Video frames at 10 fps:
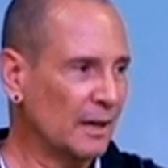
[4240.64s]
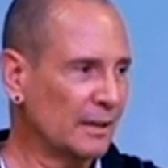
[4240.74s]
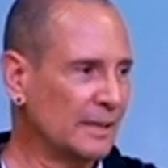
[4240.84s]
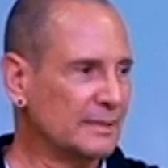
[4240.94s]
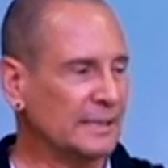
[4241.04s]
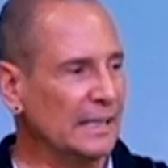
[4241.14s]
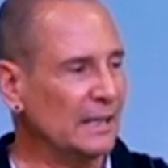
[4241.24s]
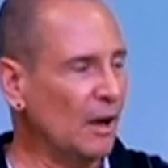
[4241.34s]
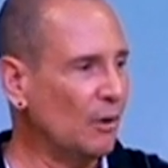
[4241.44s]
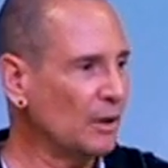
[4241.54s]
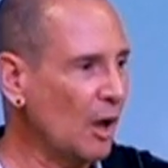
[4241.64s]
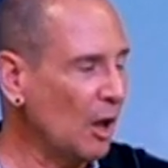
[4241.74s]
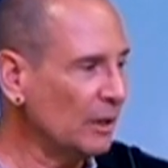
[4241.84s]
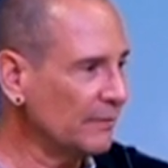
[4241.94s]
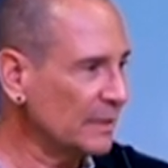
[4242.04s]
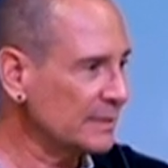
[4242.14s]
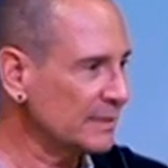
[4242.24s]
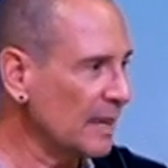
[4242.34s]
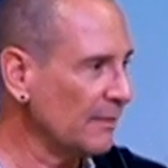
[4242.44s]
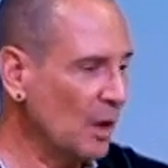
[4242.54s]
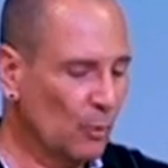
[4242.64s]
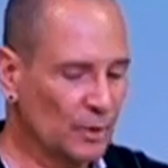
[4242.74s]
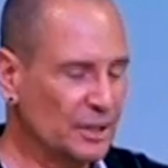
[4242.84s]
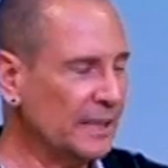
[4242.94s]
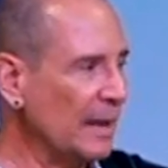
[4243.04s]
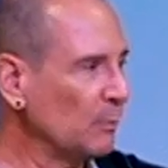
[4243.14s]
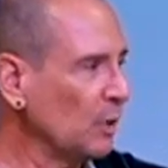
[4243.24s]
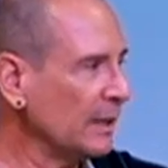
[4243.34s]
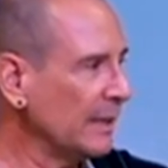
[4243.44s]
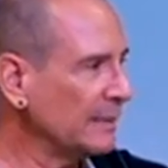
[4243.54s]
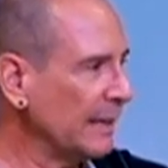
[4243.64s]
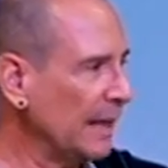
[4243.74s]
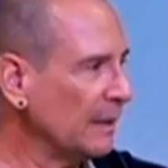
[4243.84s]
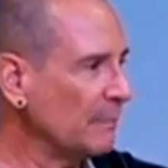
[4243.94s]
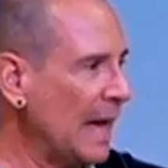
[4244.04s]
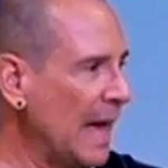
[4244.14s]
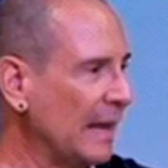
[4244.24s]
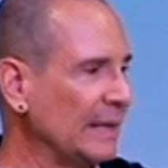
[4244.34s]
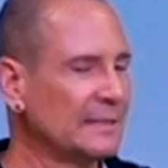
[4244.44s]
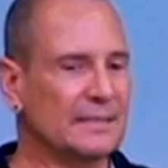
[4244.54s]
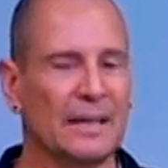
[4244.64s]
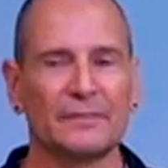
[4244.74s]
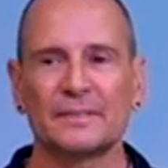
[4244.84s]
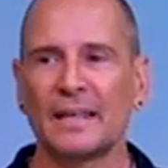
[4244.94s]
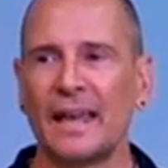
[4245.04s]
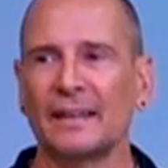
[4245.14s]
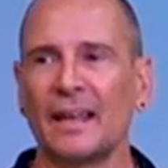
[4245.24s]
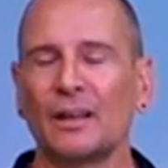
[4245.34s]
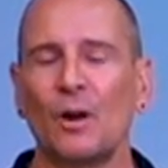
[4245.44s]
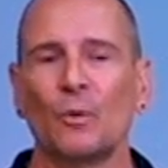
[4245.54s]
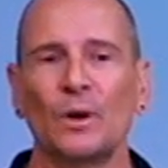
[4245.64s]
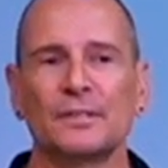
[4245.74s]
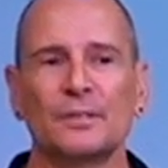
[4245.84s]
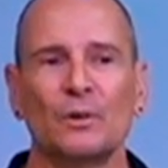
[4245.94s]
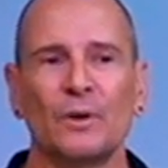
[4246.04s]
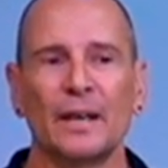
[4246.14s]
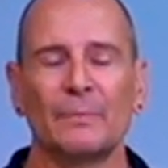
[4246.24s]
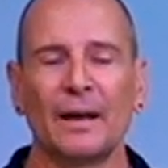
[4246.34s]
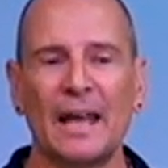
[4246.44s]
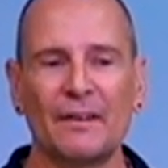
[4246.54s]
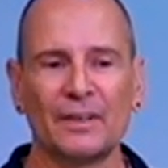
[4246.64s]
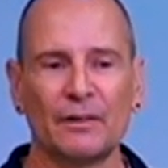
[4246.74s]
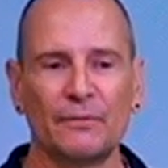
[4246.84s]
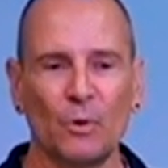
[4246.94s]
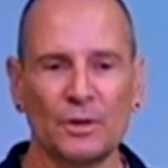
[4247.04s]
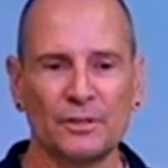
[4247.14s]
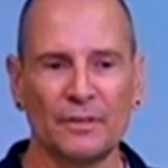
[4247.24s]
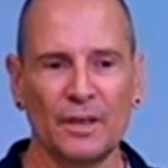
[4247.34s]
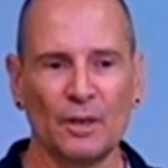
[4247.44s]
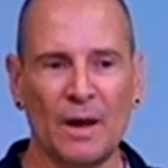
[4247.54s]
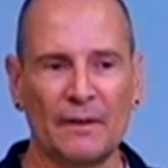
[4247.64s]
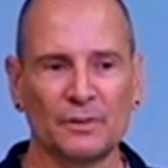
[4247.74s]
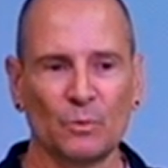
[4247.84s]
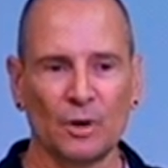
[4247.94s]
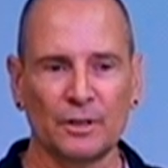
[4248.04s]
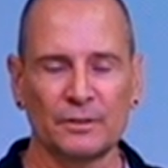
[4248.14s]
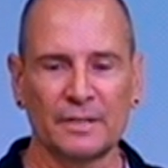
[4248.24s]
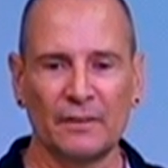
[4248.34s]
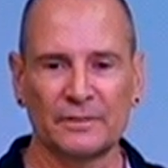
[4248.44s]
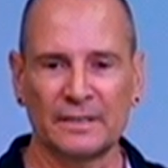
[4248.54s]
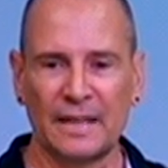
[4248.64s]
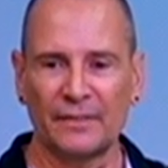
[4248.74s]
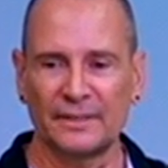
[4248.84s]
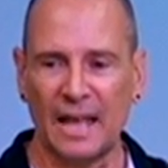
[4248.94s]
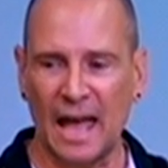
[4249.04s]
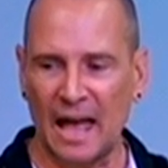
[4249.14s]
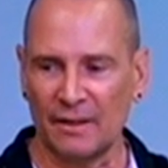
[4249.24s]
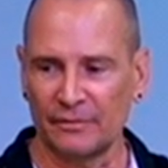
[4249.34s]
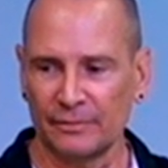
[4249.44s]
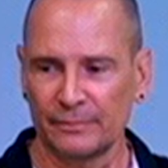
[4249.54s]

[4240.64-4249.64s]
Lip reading: casino and all of this stuff where she kept working to get it back instead of saying, like, what's so great about having a fortune that you have to work yourself to death to have?